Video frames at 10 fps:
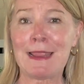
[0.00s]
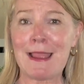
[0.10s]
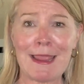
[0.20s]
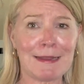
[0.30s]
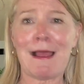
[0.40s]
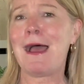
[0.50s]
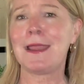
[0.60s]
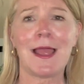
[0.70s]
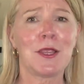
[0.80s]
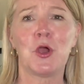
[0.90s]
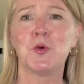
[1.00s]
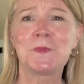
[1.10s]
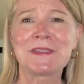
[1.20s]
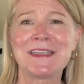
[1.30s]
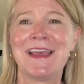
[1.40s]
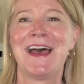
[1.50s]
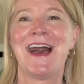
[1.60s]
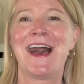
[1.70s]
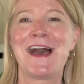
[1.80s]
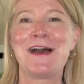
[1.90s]
I had high hopes.
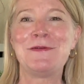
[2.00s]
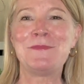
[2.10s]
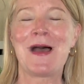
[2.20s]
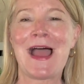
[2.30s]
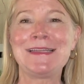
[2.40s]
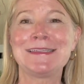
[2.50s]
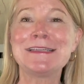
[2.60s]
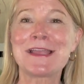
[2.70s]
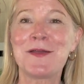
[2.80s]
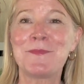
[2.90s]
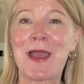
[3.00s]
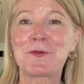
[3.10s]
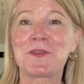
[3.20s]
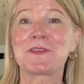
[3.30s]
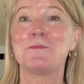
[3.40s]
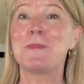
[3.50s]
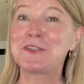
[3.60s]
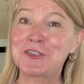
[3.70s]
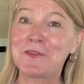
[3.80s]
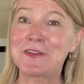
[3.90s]
I didn't come back with as much
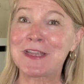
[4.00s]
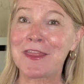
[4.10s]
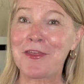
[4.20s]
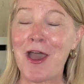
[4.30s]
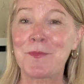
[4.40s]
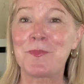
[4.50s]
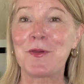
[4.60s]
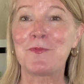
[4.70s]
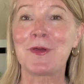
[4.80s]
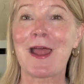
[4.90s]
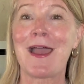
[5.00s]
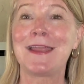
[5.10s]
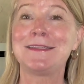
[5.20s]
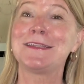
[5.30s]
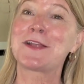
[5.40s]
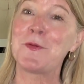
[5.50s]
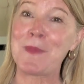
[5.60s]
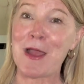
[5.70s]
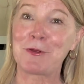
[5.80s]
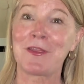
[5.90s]
stuff as I thought, but what I did come
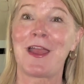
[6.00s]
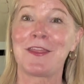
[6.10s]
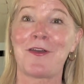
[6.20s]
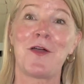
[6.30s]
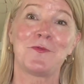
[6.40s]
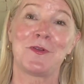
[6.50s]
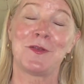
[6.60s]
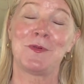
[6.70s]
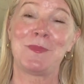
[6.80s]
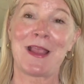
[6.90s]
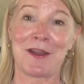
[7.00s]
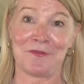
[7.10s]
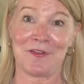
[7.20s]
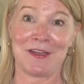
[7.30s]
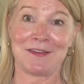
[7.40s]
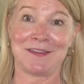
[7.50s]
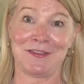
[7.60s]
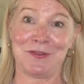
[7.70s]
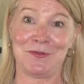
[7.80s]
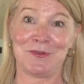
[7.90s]
back with, I thought it would be kind of fun
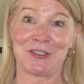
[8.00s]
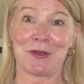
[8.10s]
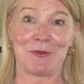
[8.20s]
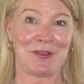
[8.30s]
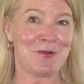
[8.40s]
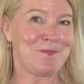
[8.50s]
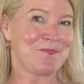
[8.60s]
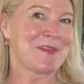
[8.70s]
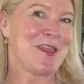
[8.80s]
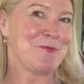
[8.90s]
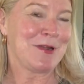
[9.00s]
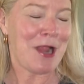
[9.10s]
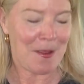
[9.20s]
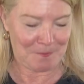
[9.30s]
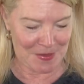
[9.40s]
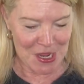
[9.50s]
to share with you what I got.